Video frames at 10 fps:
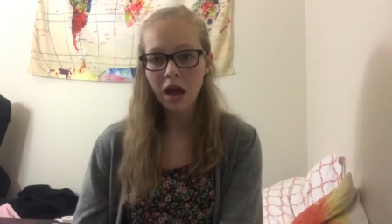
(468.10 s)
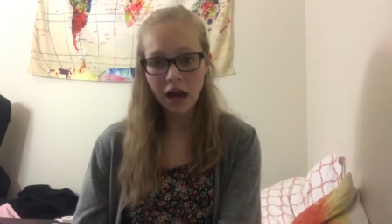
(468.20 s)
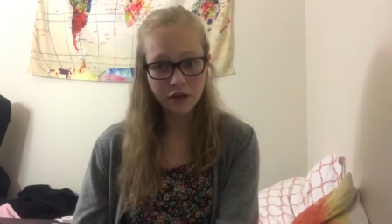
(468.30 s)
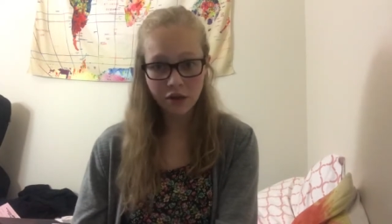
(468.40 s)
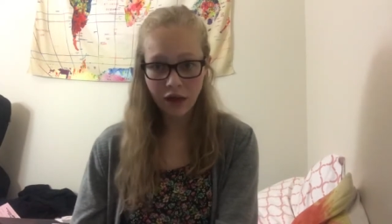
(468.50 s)

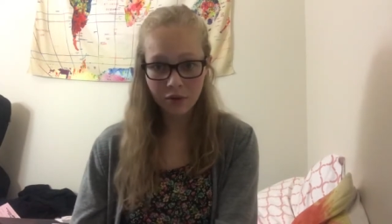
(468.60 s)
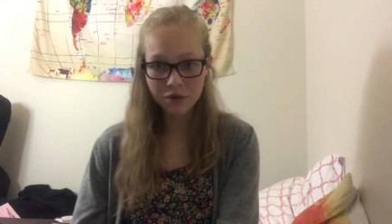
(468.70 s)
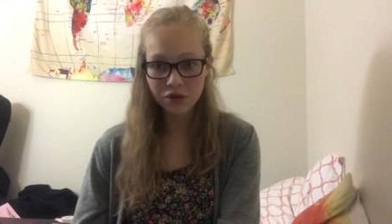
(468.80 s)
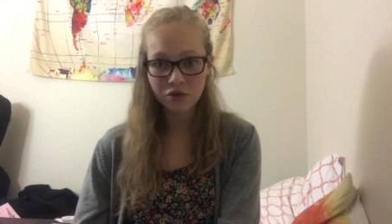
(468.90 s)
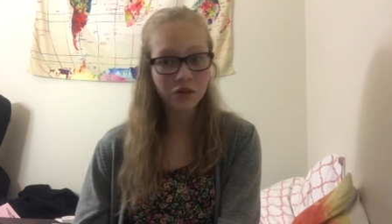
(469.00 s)
And so that was
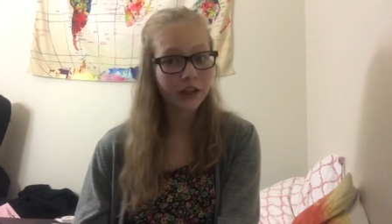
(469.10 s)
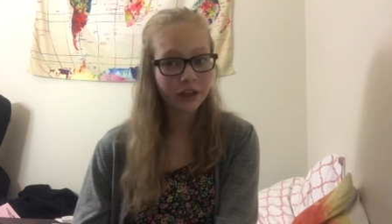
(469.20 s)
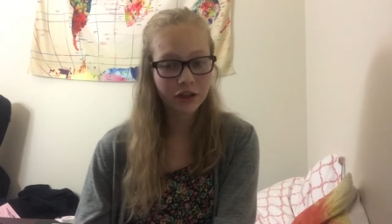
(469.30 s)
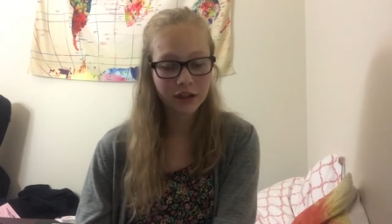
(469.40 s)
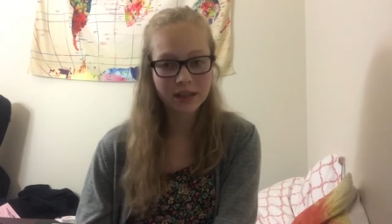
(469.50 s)
a really
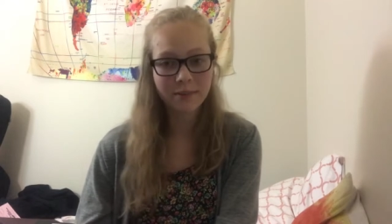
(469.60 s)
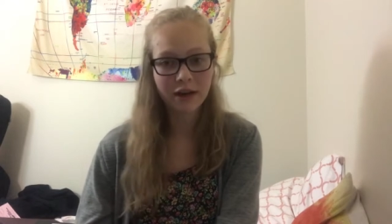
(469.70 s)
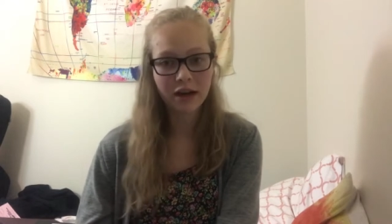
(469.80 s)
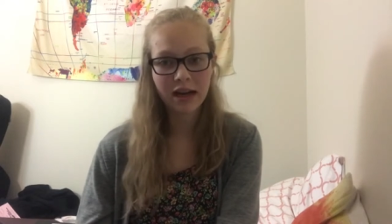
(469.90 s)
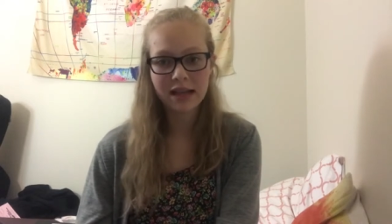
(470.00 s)
good
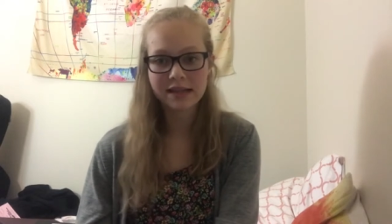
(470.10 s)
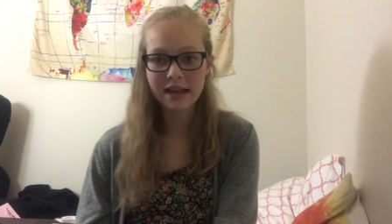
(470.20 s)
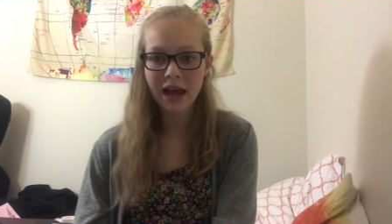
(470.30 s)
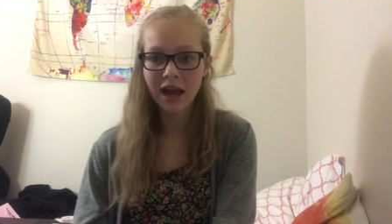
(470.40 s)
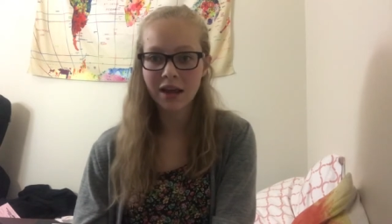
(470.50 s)
experience,
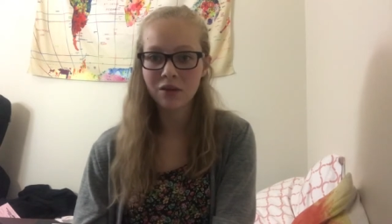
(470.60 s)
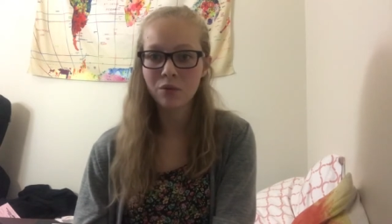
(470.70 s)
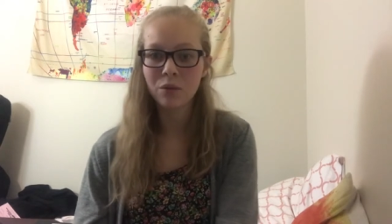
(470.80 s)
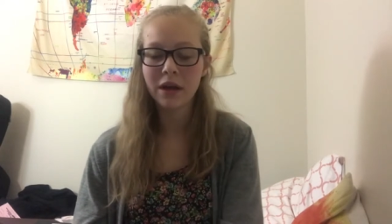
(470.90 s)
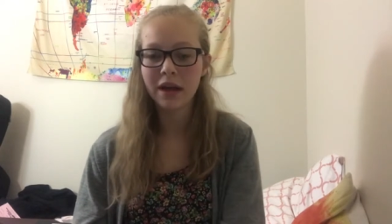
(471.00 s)
and
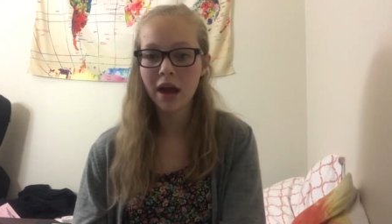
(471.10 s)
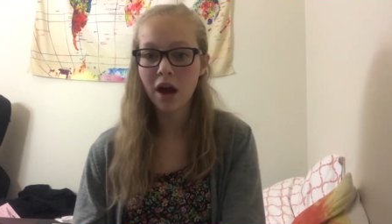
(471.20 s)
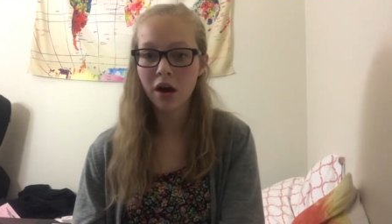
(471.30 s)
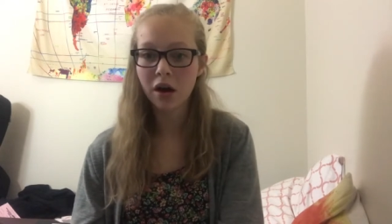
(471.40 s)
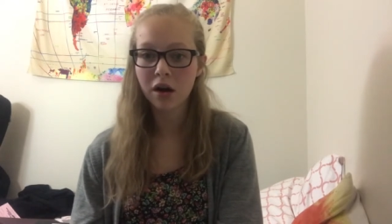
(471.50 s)
we
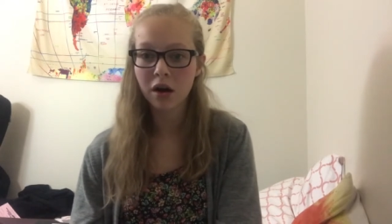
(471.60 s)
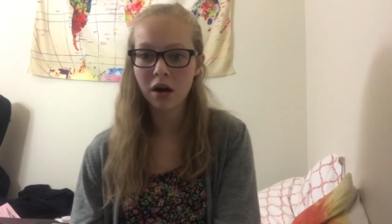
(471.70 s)
are